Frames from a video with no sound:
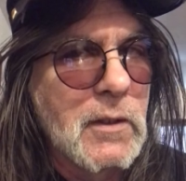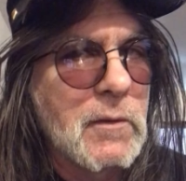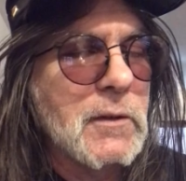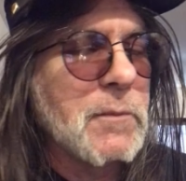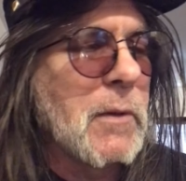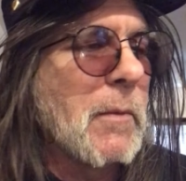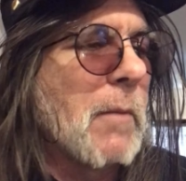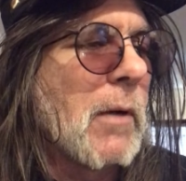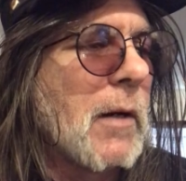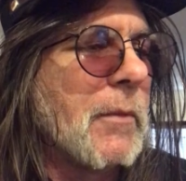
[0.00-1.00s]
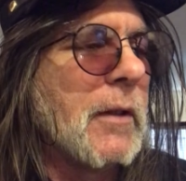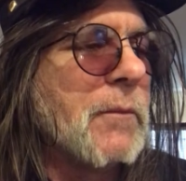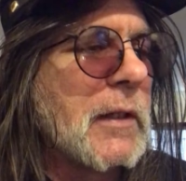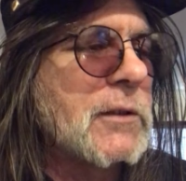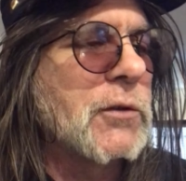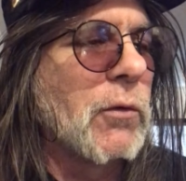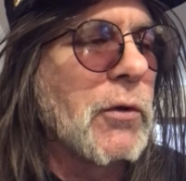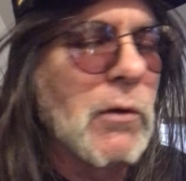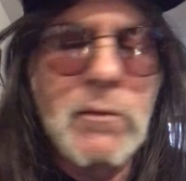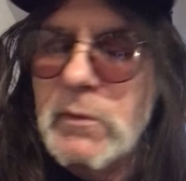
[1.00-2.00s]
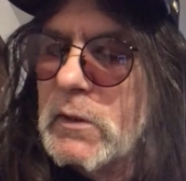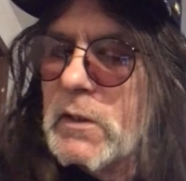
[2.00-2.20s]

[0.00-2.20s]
because me and my mom lived next door to him,